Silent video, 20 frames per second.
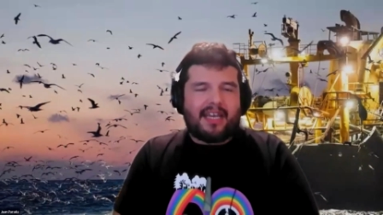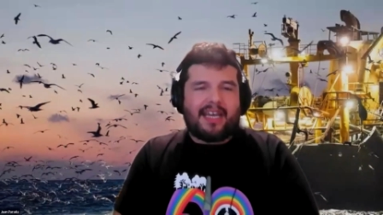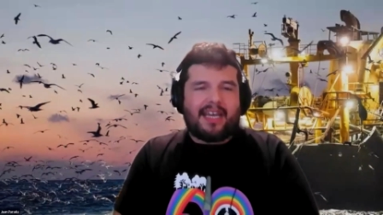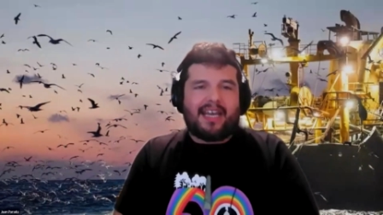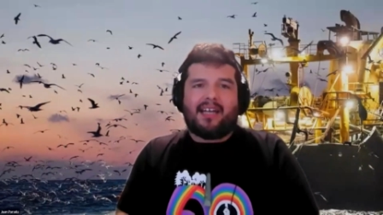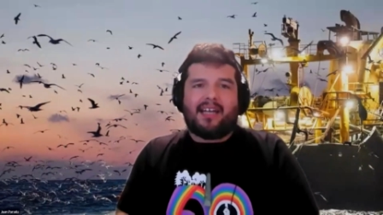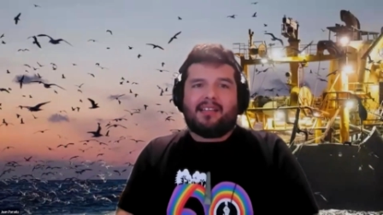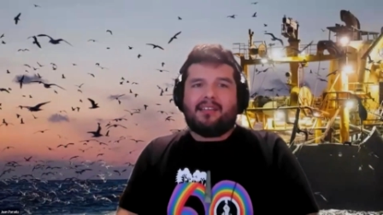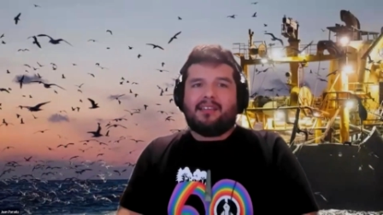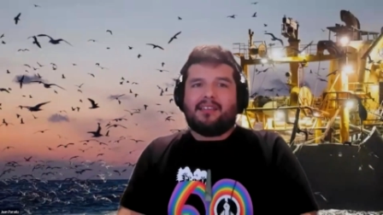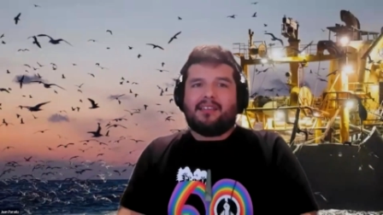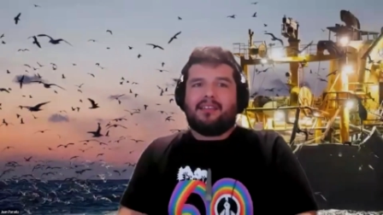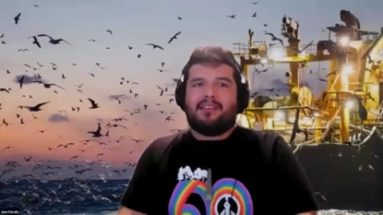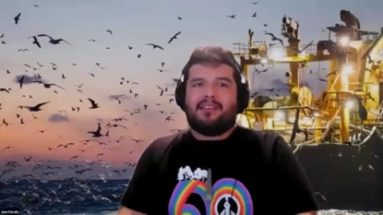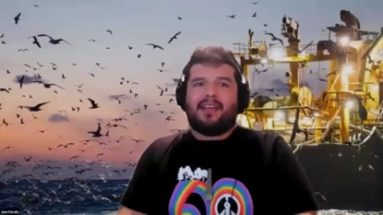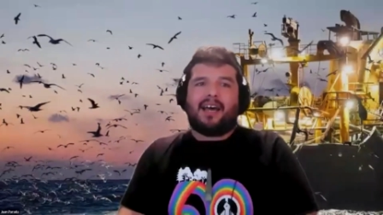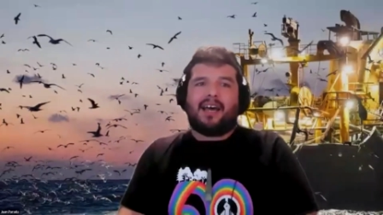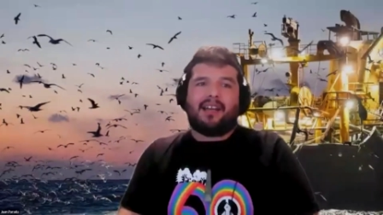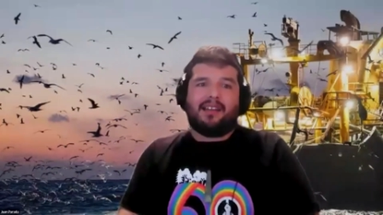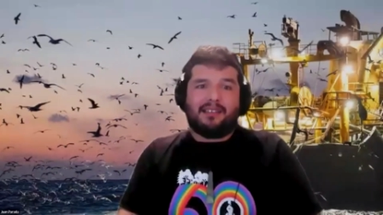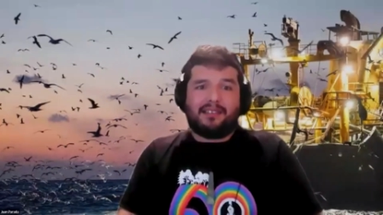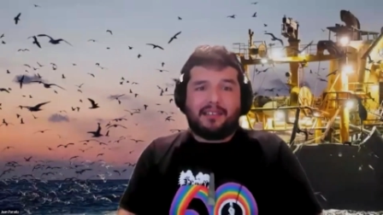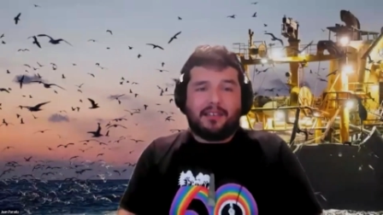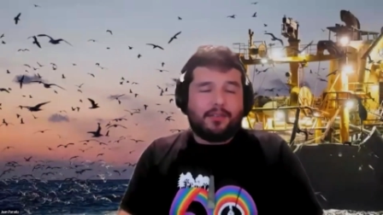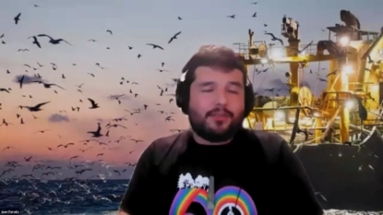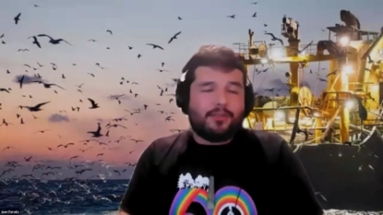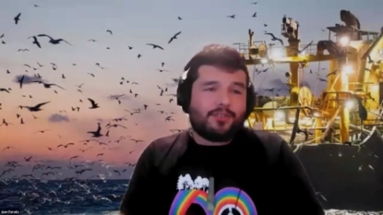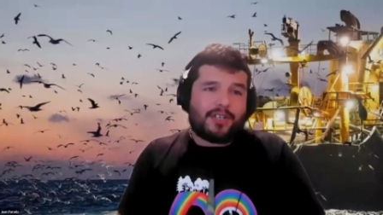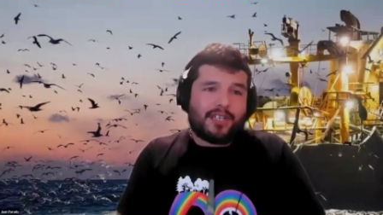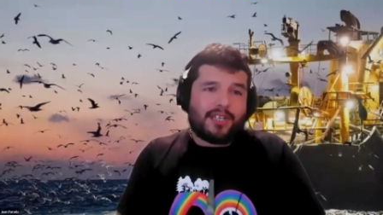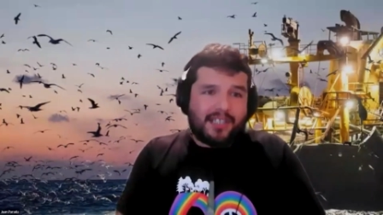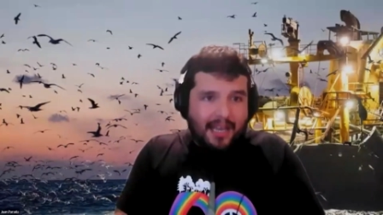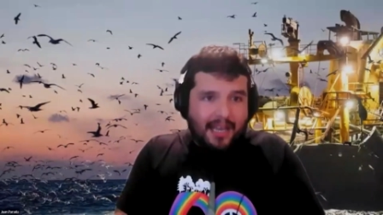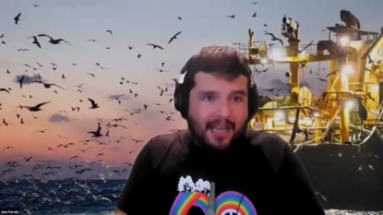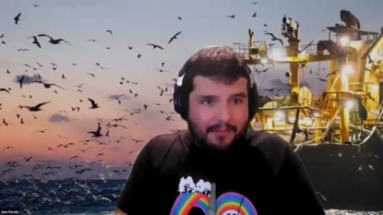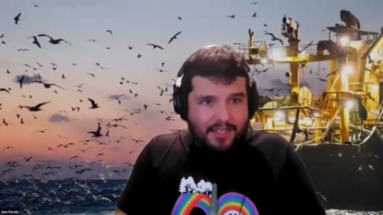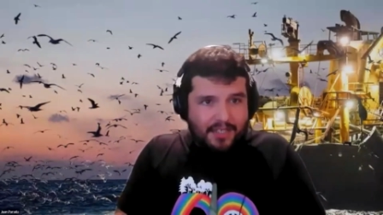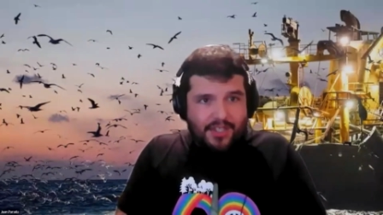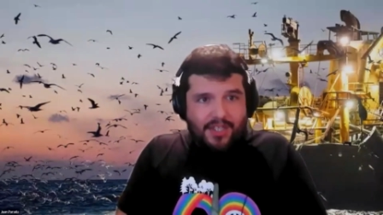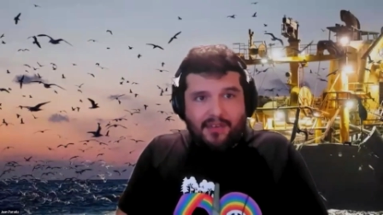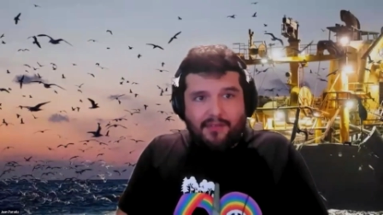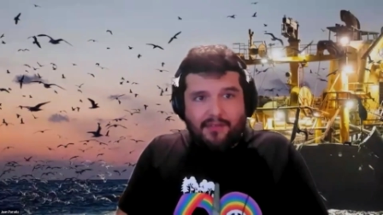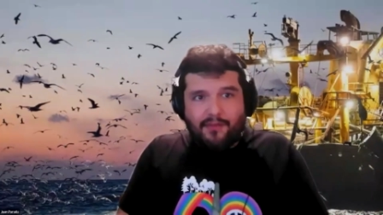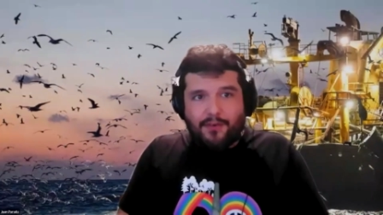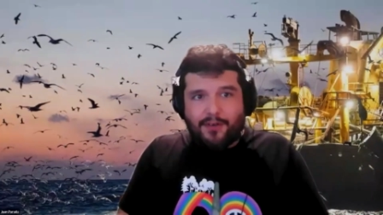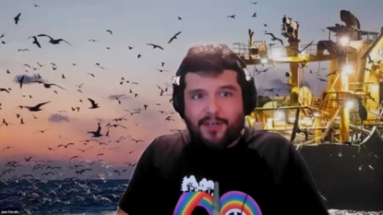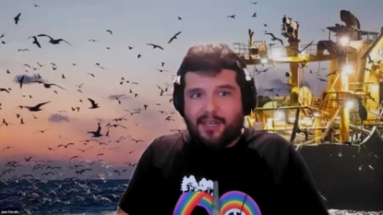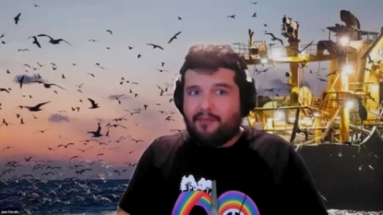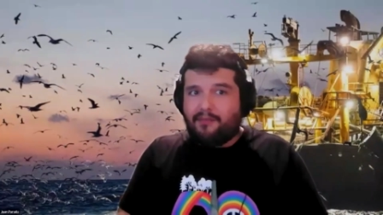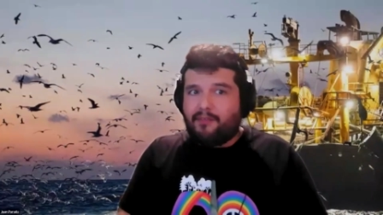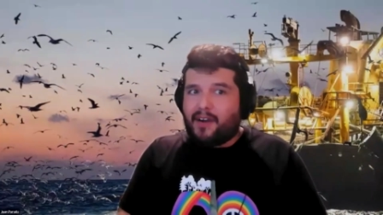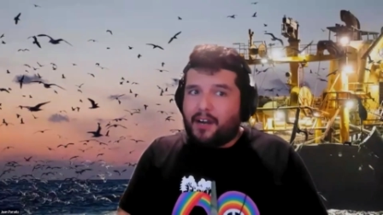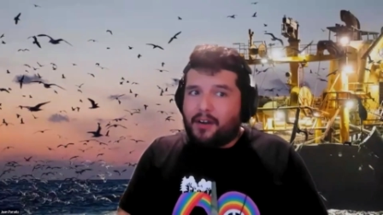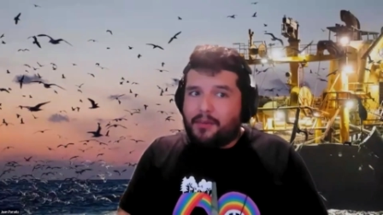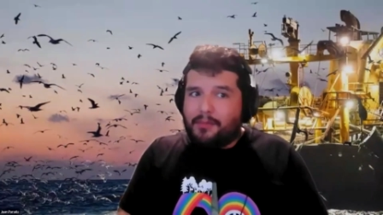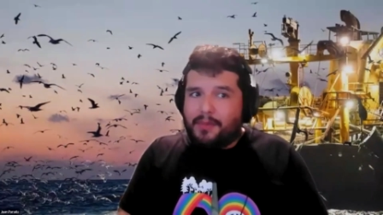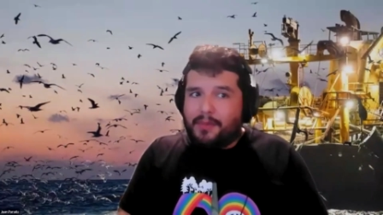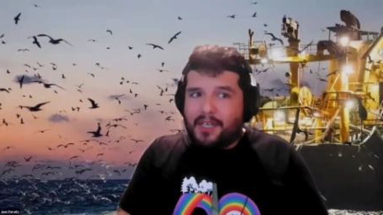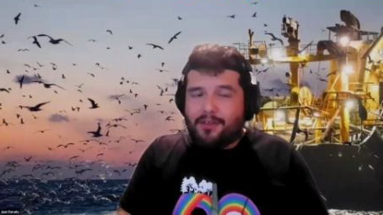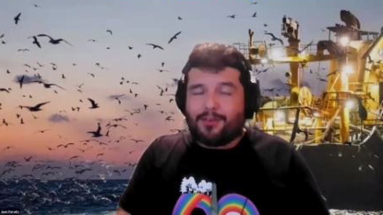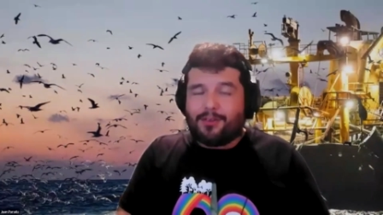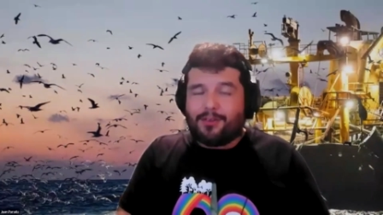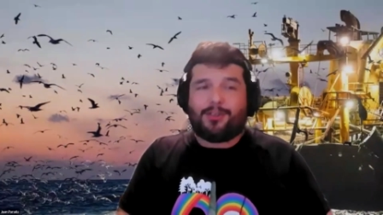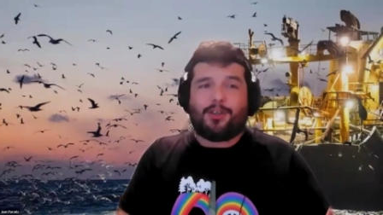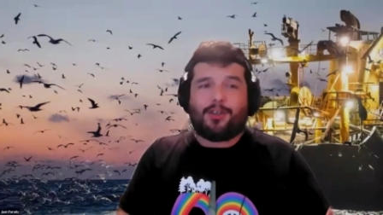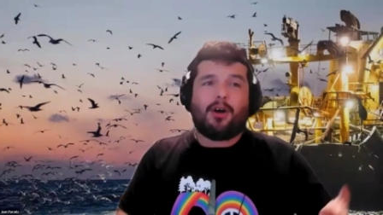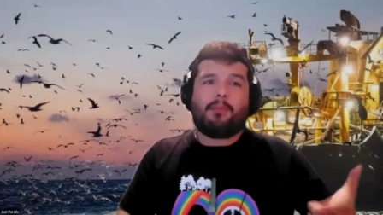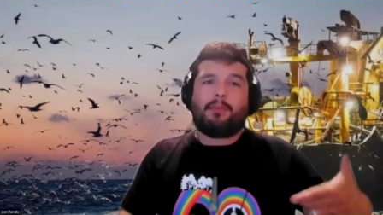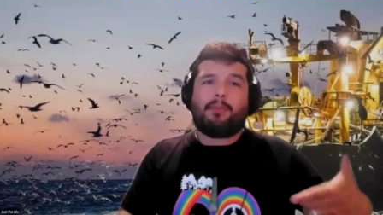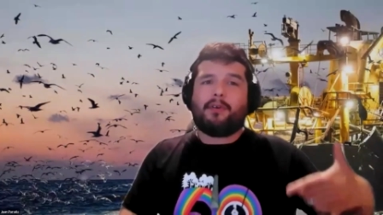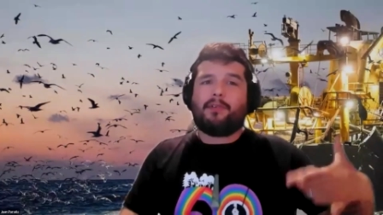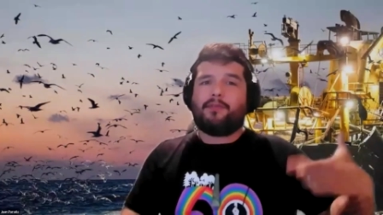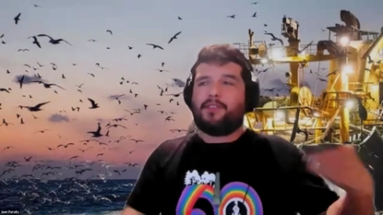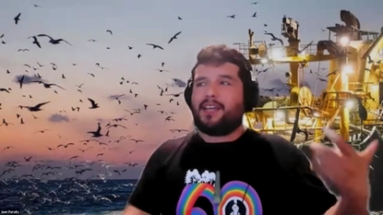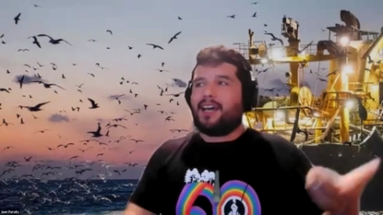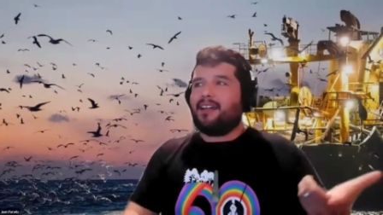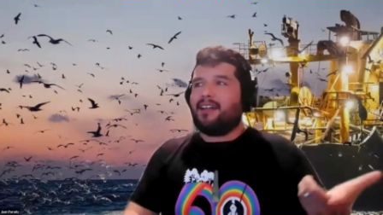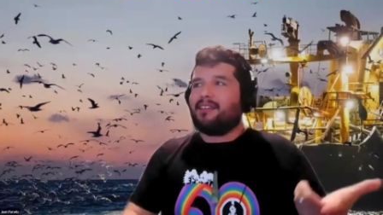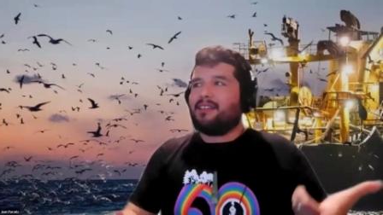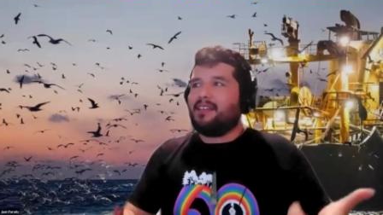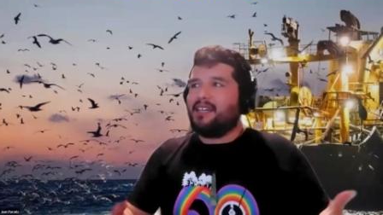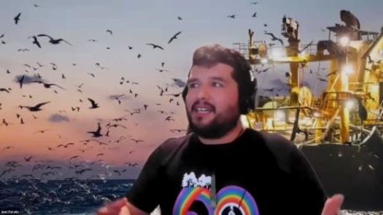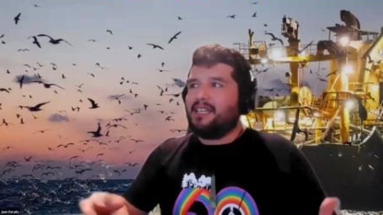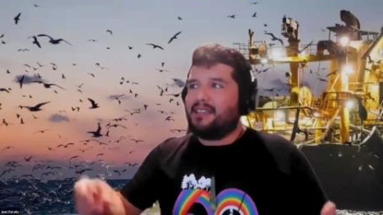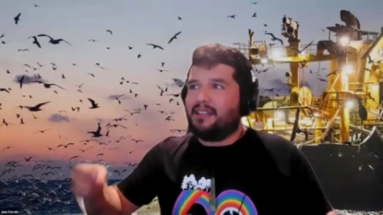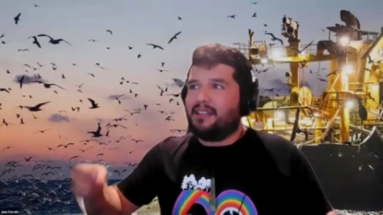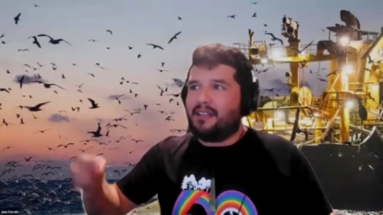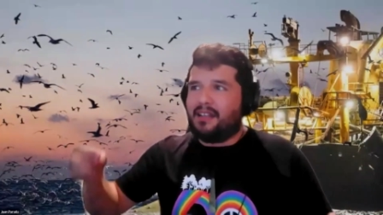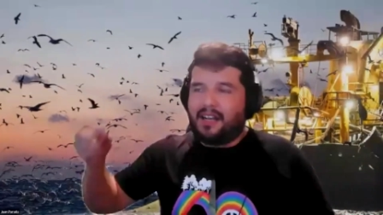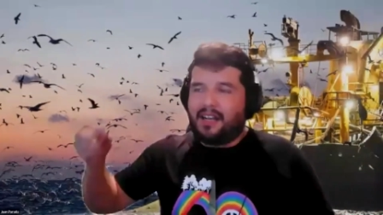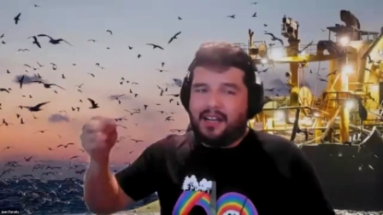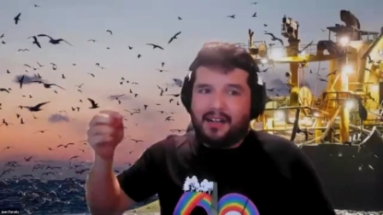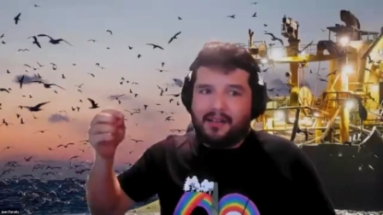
And that is hugely damaging for the environment. On top of that, it